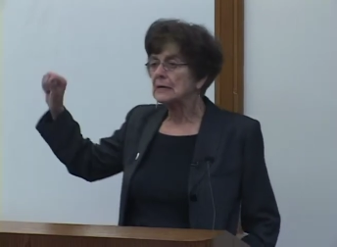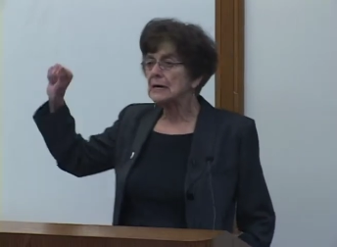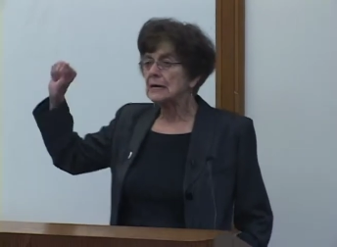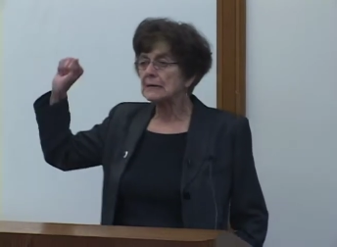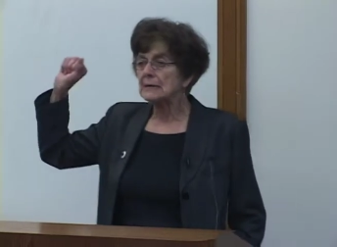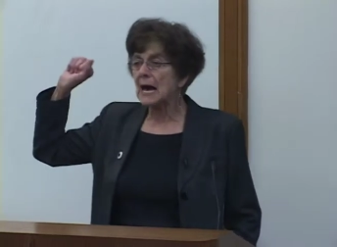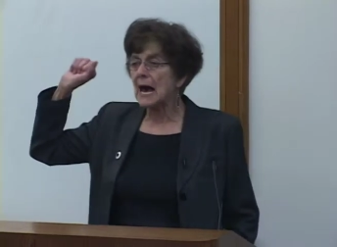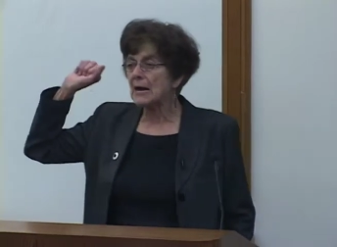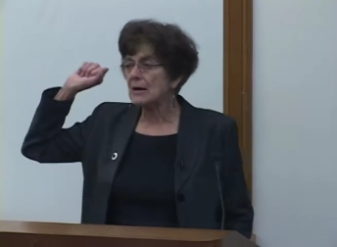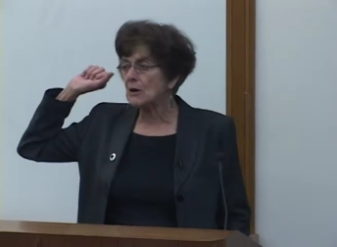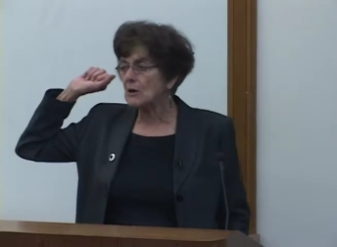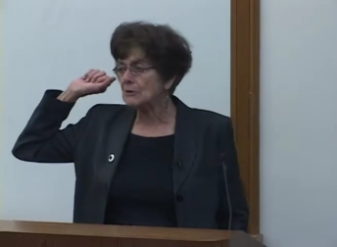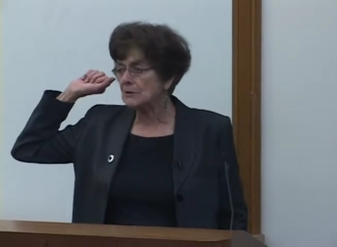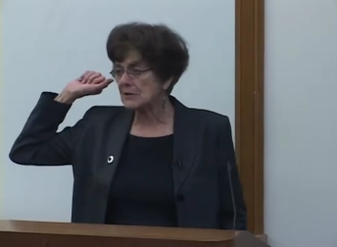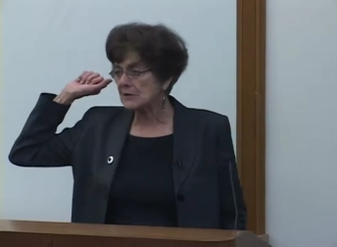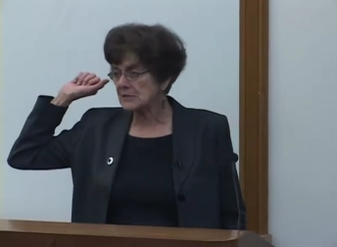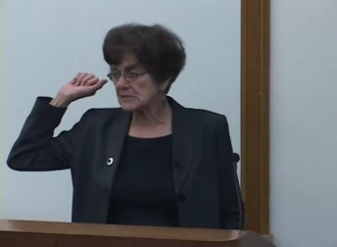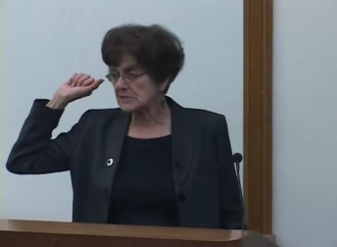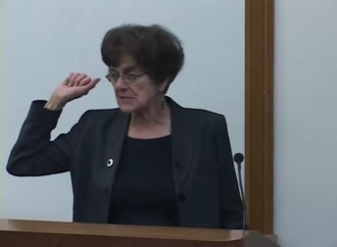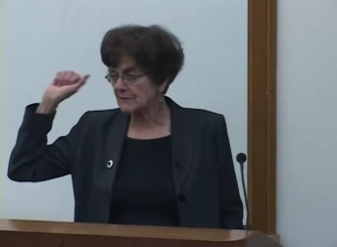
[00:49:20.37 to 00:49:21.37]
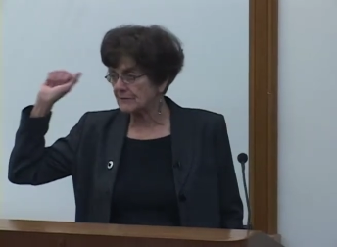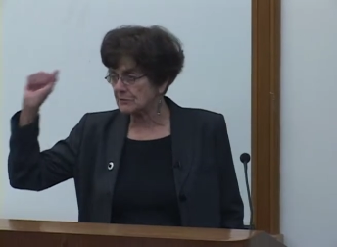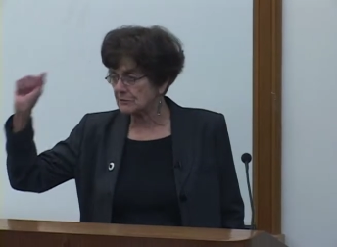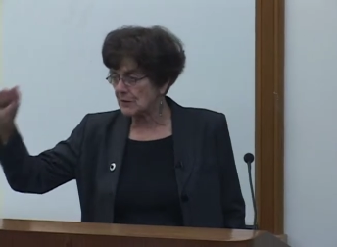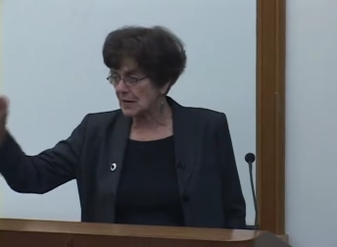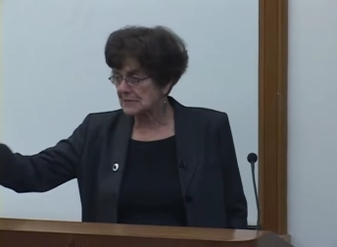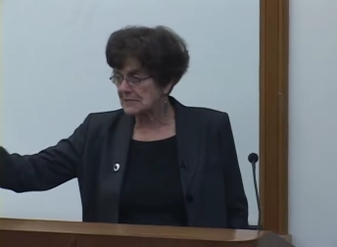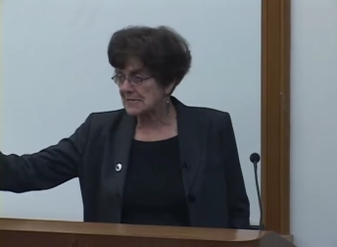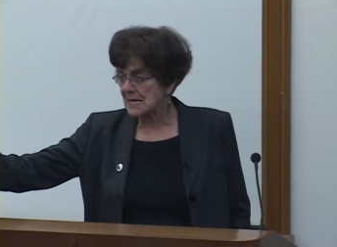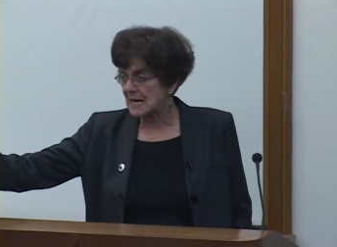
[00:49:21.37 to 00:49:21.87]
not only the Civil
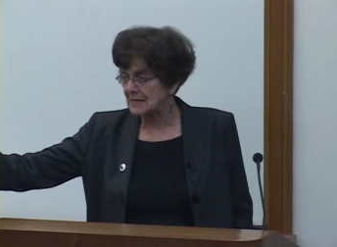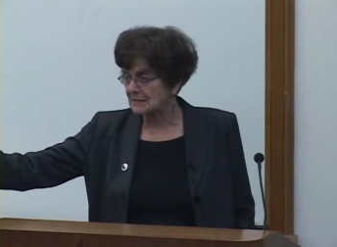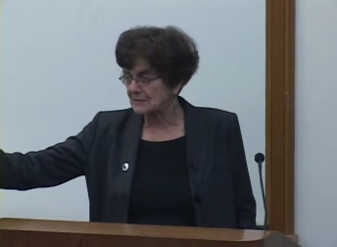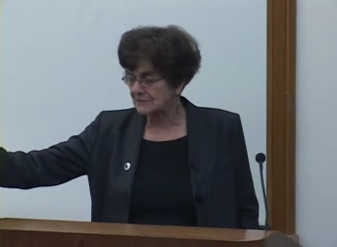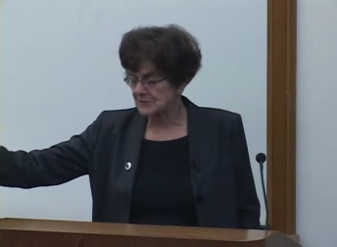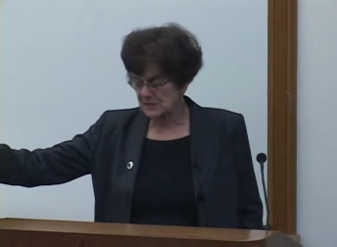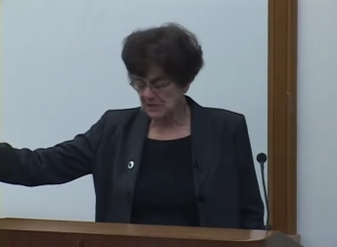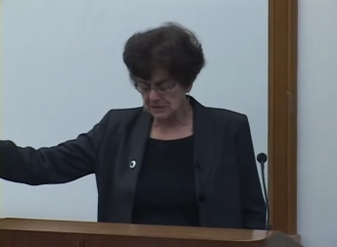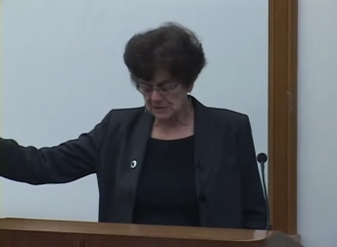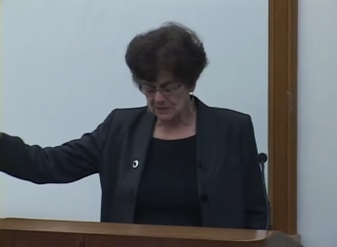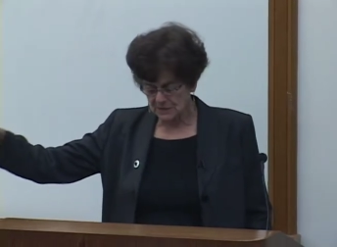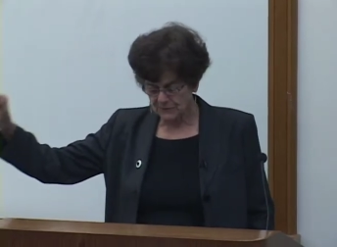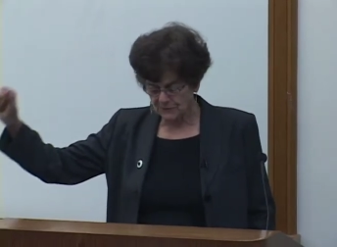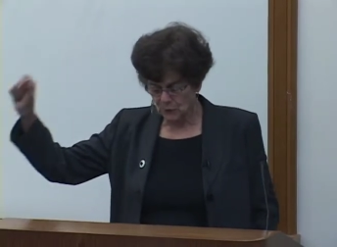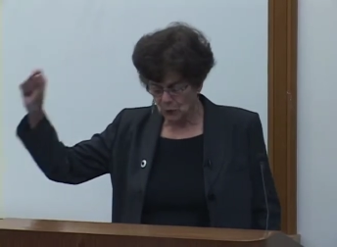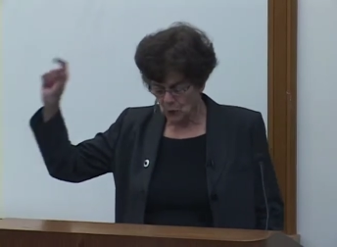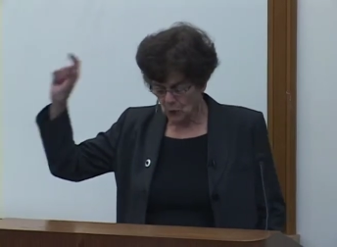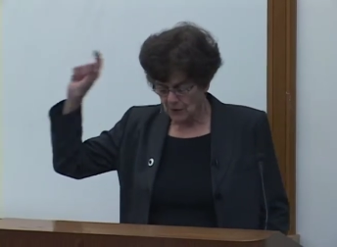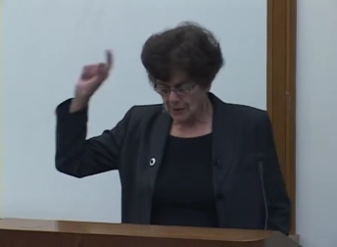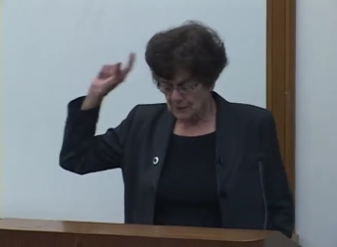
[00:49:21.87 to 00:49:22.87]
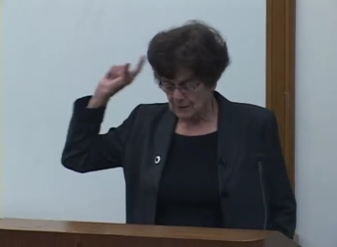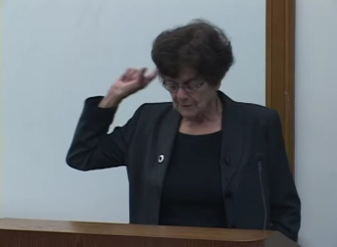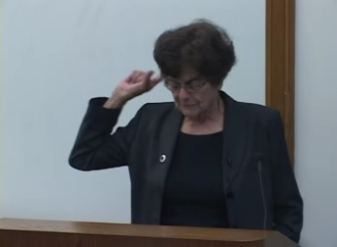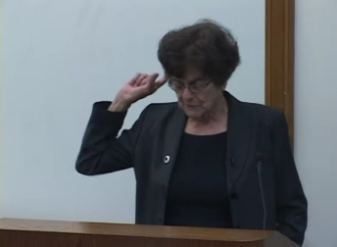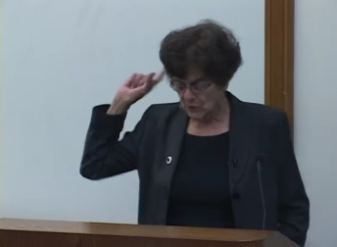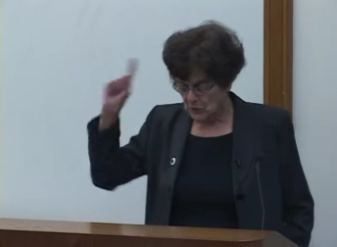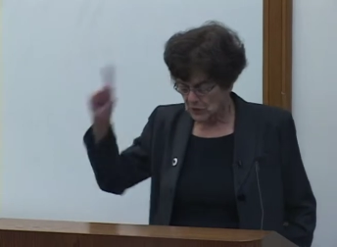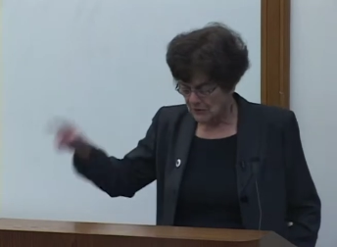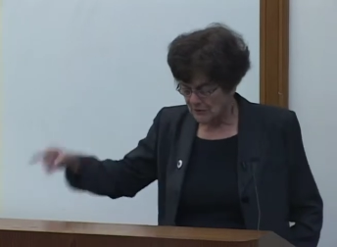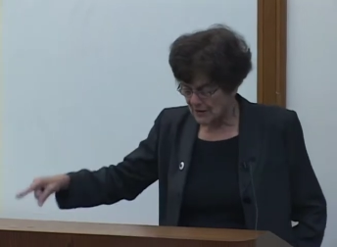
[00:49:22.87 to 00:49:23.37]
Rights Act of 64,
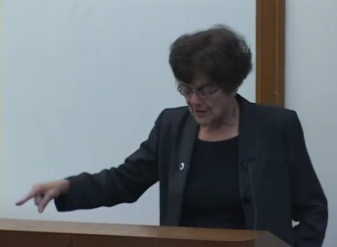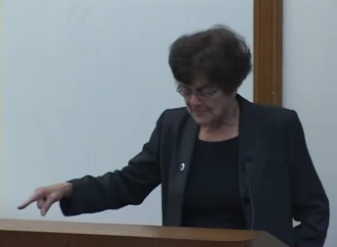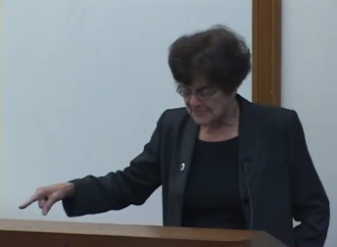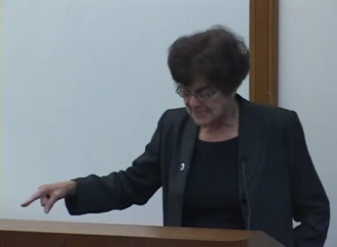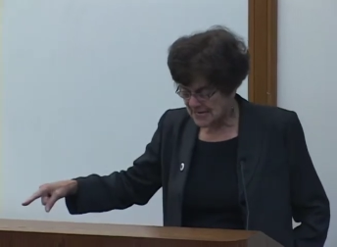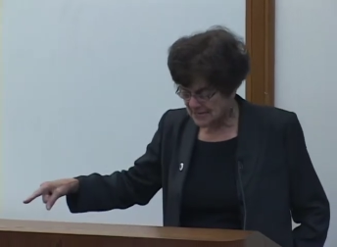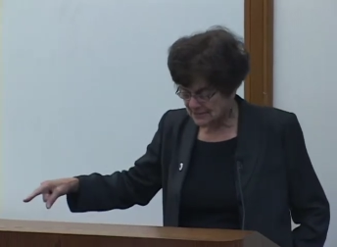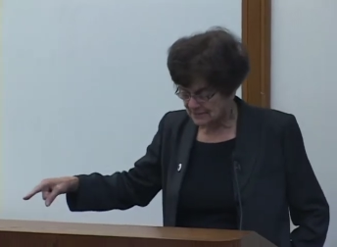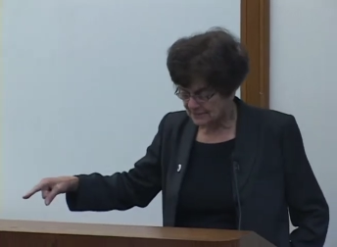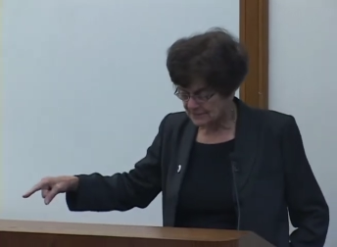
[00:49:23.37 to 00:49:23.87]
Voting Rights Act of